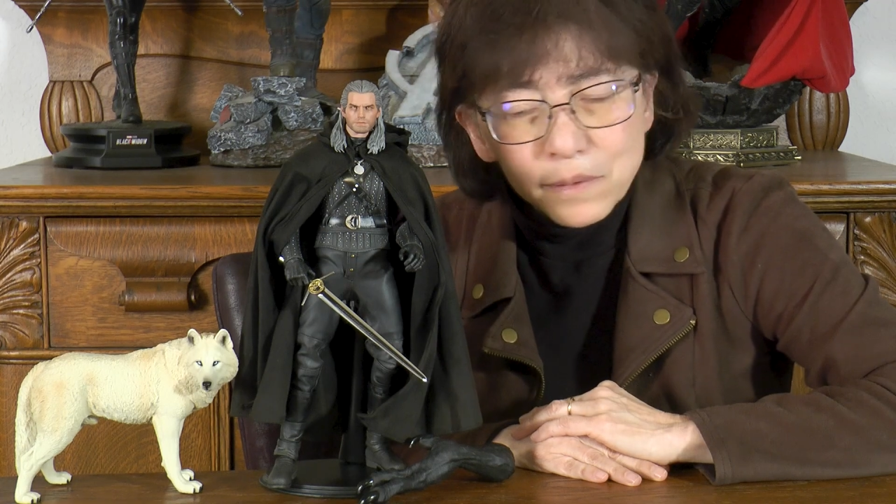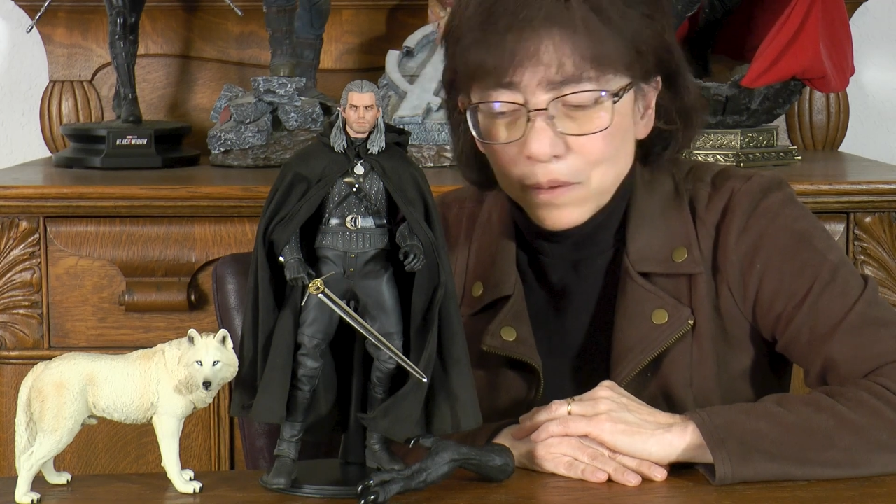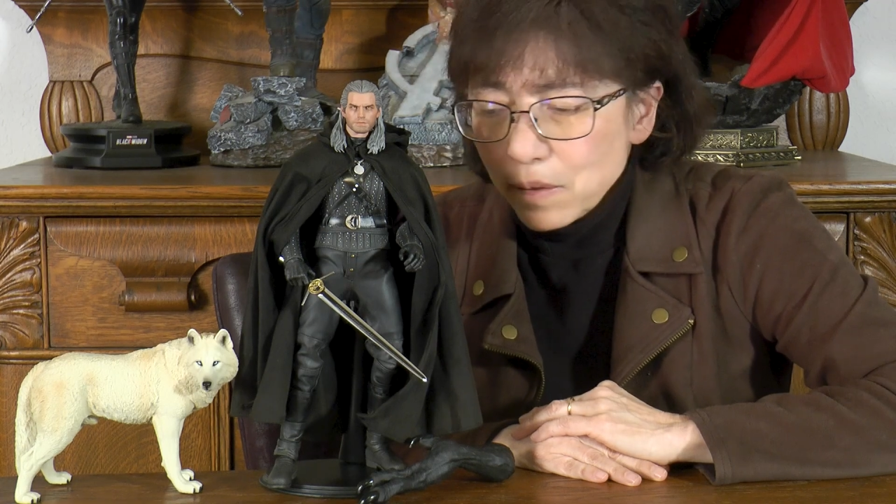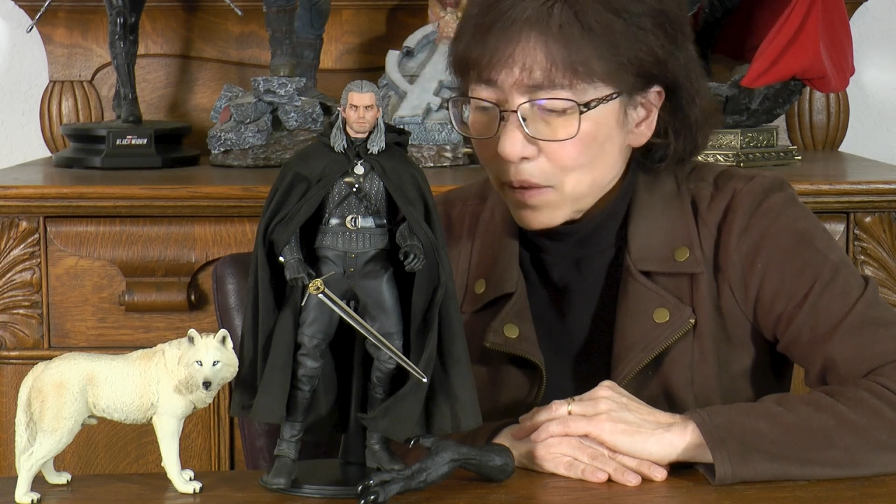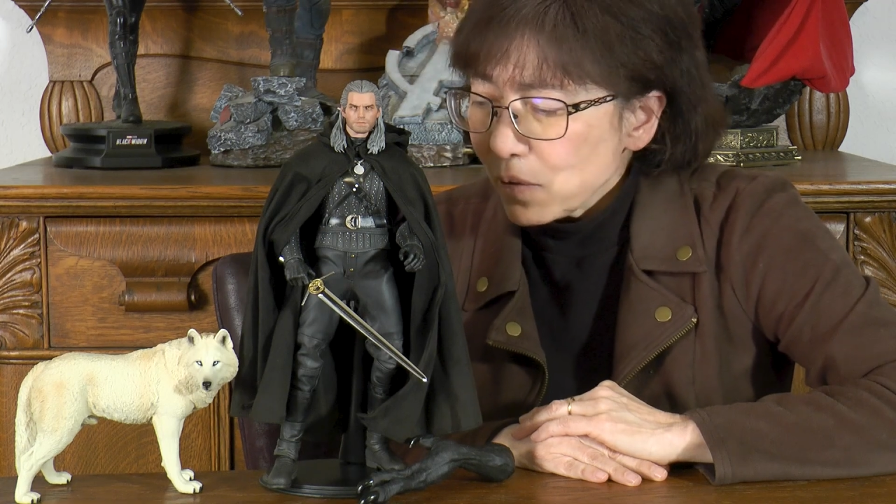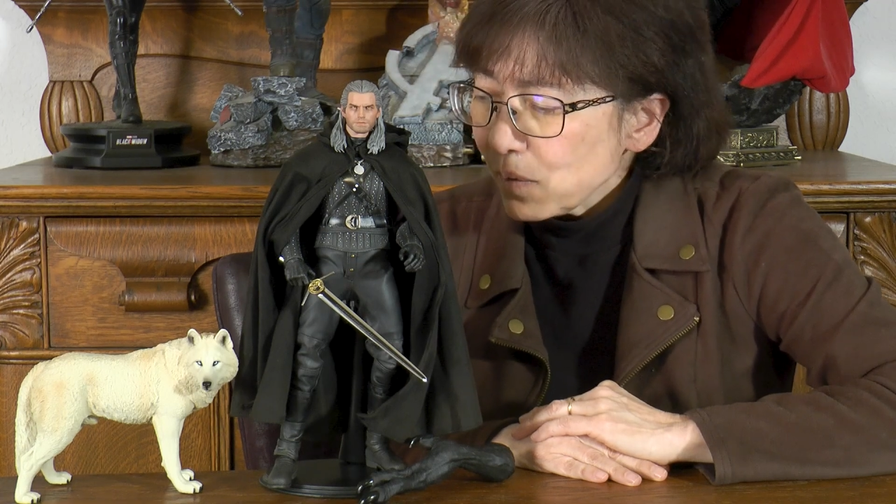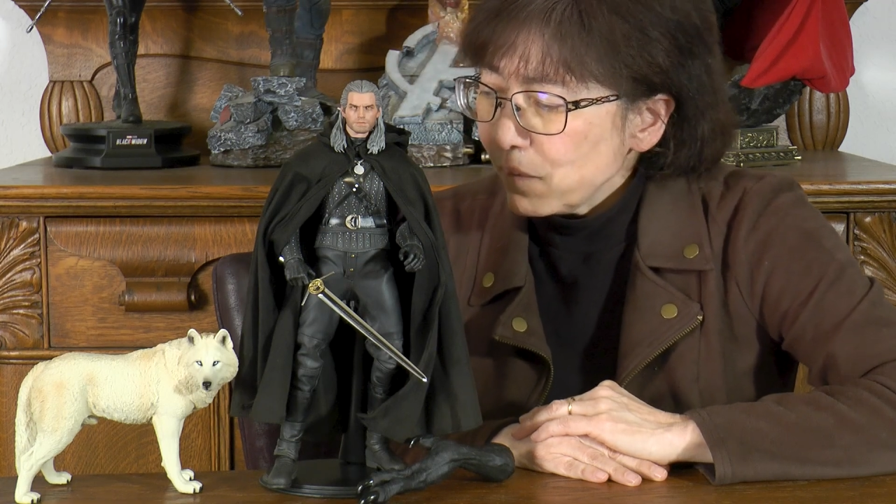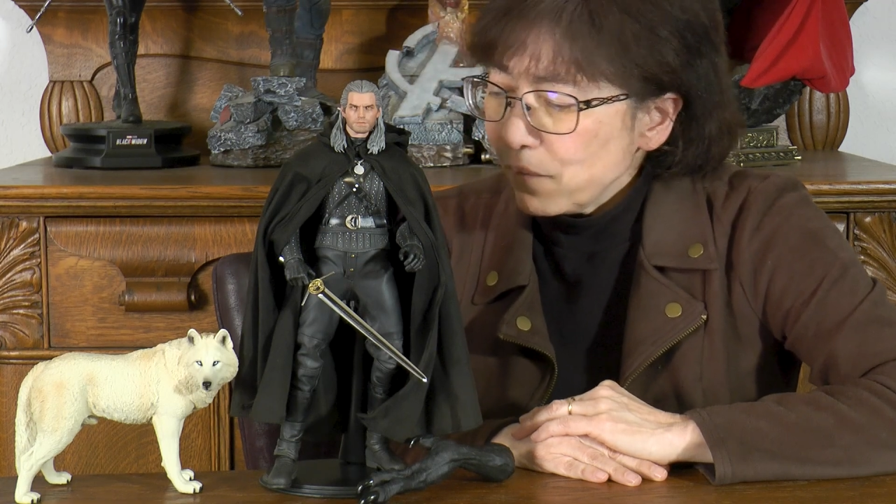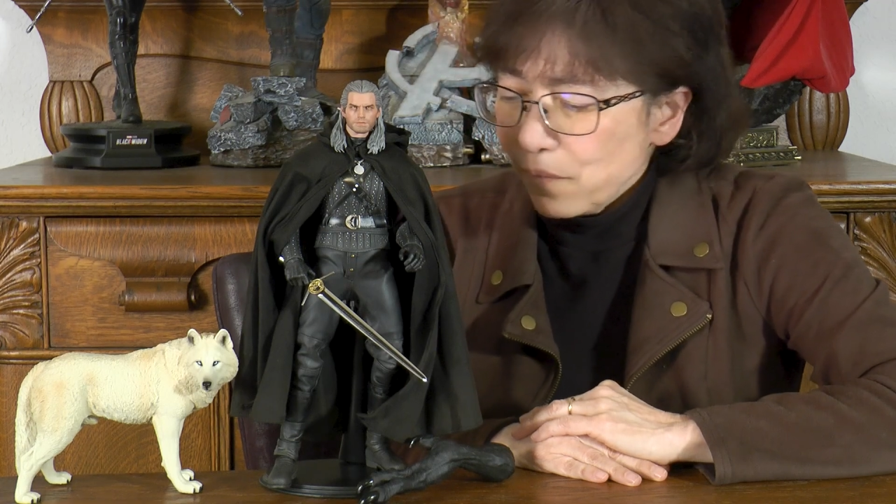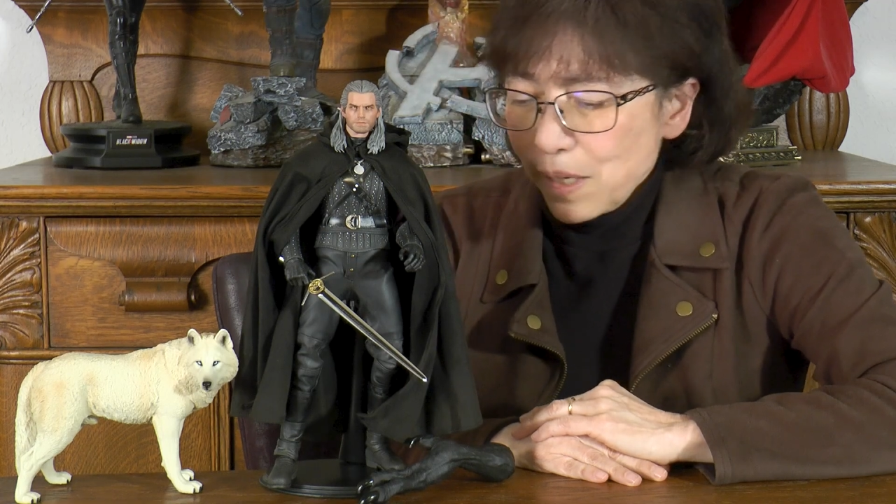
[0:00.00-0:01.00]
did a
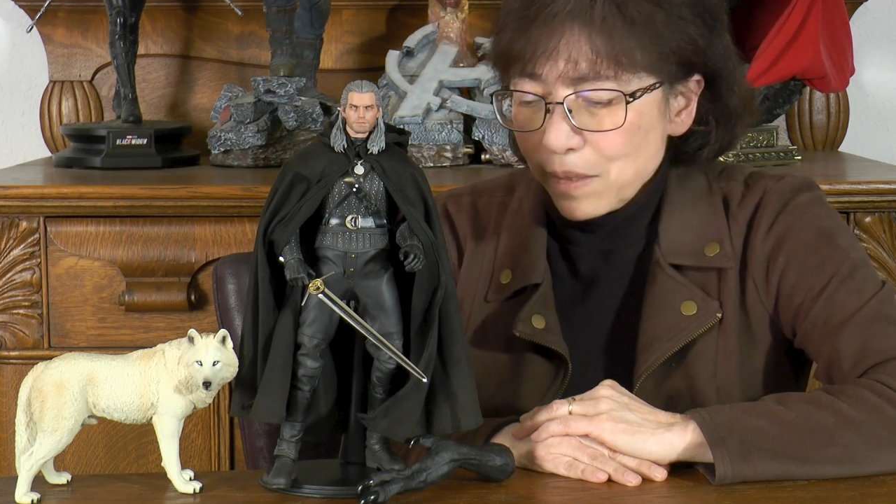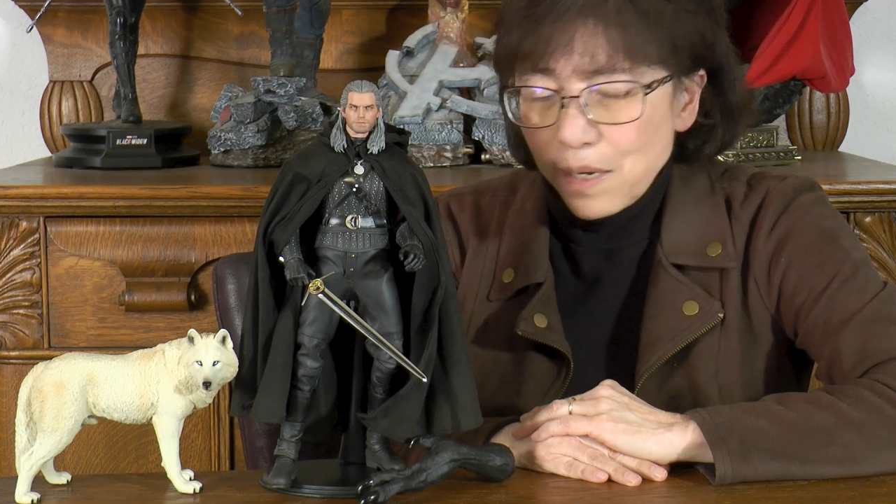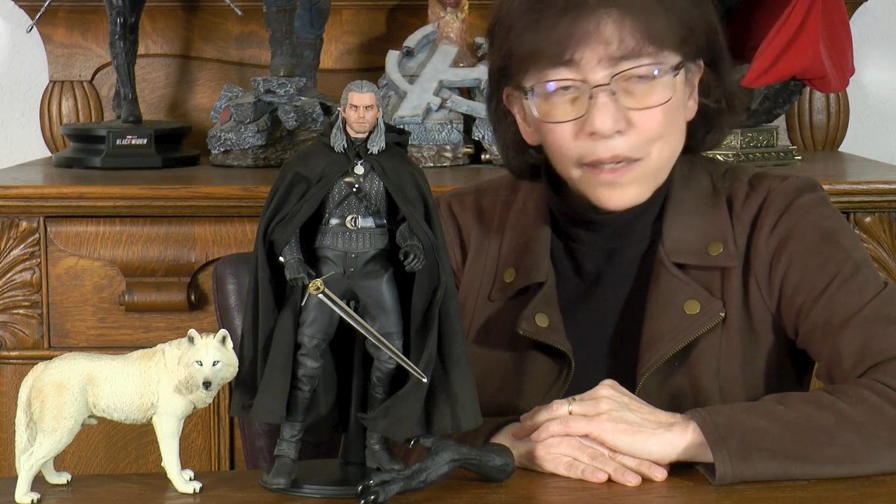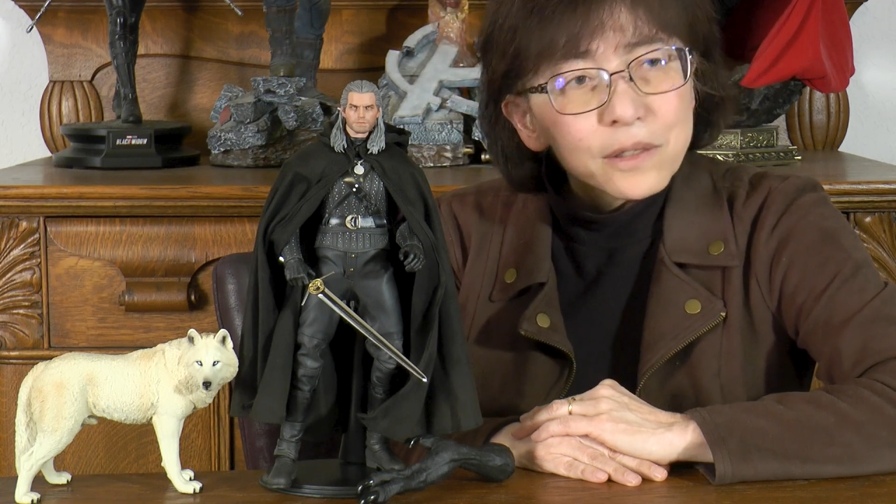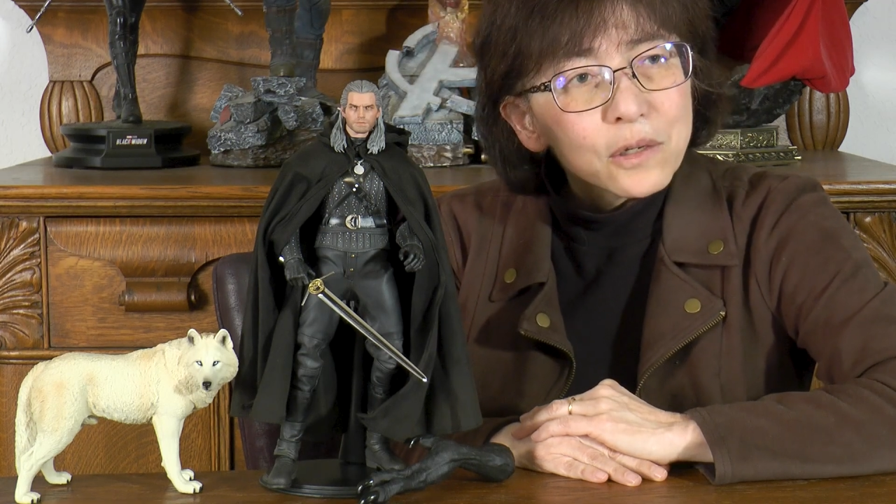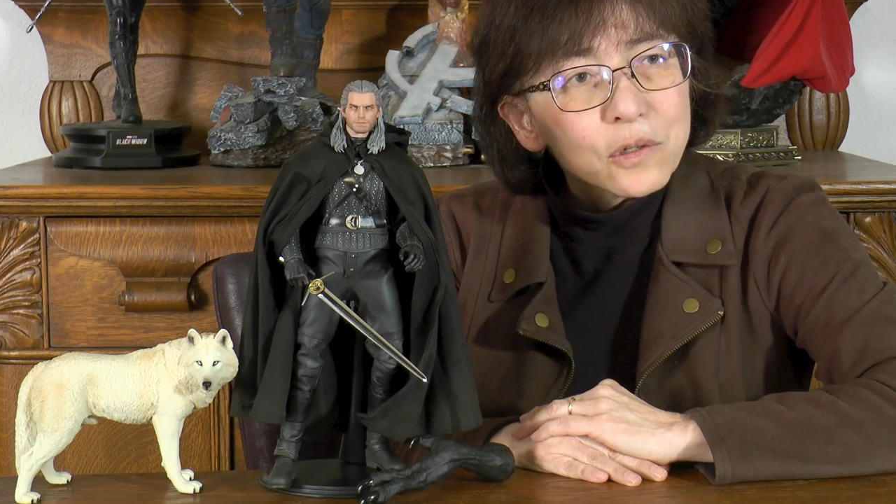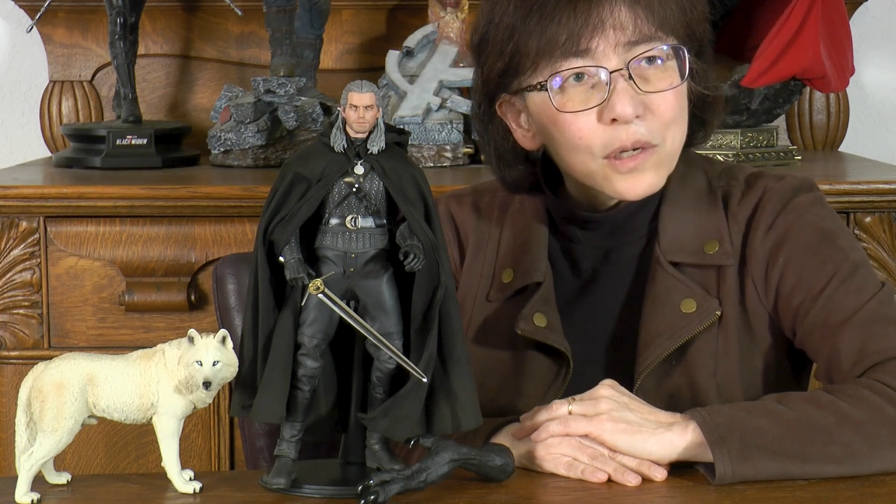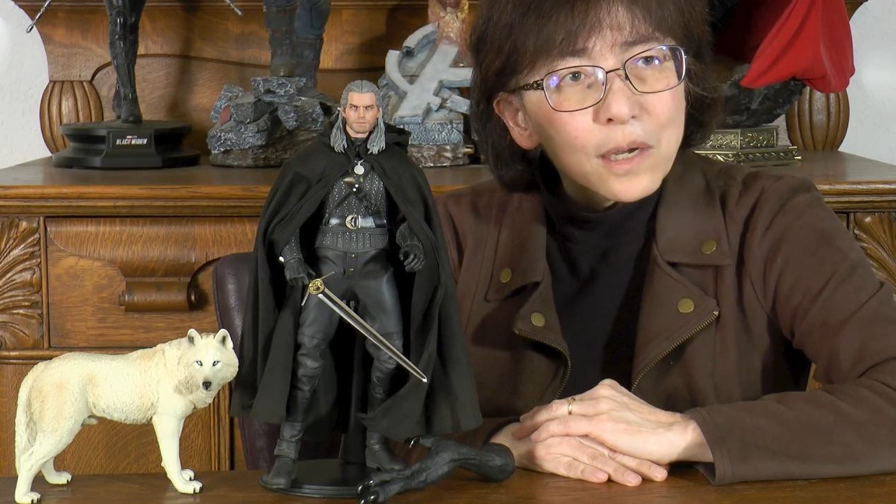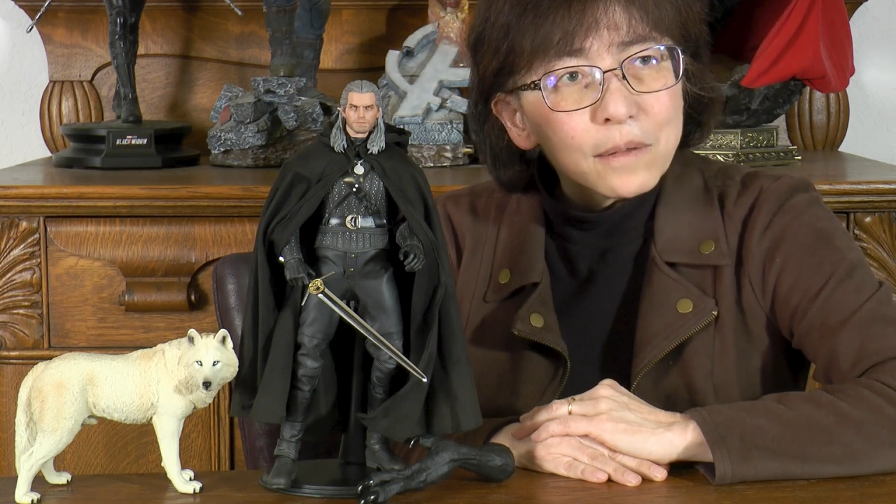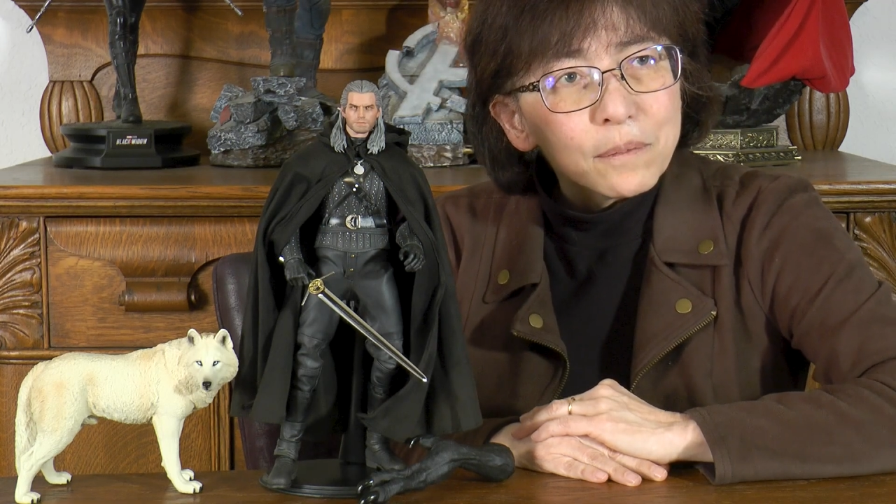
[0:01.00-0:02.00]
fantastic
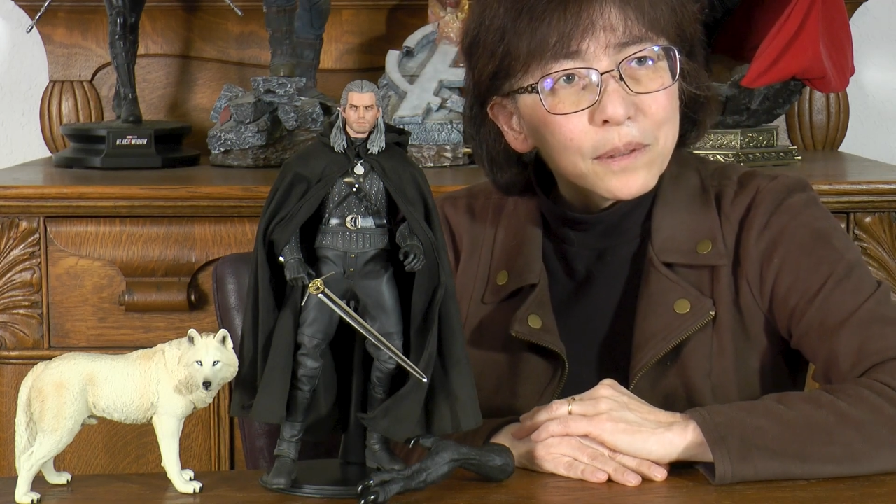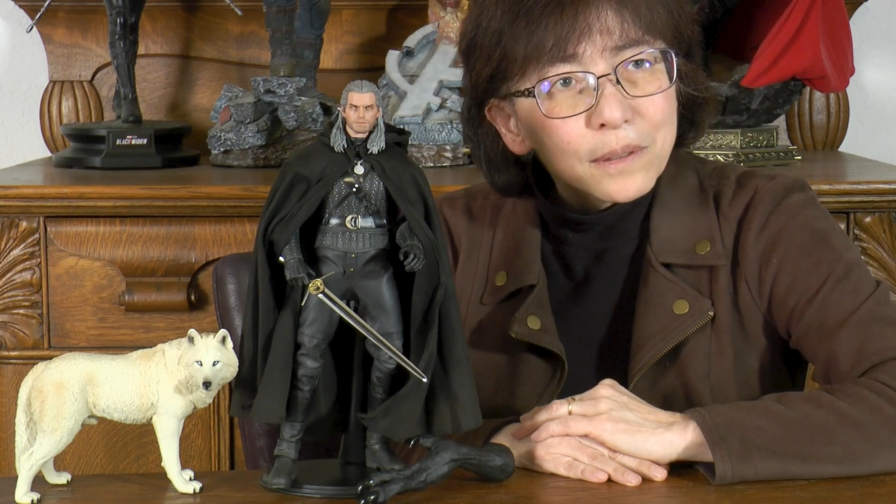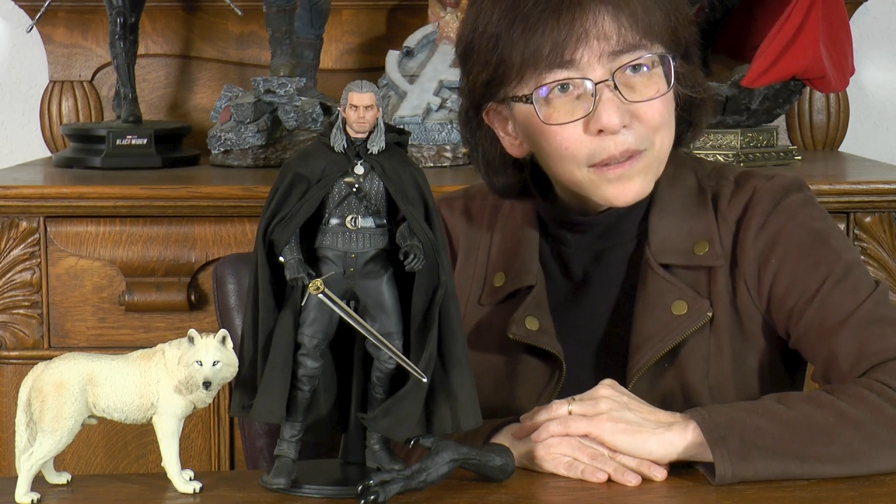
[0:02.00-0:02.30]
job